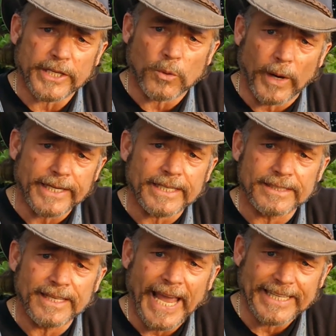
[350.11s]
quick,
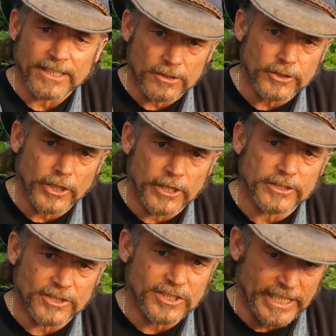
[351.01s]
and it'll turn
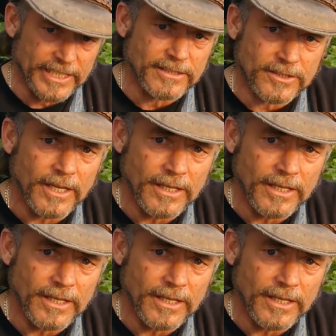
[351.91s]
to seeds.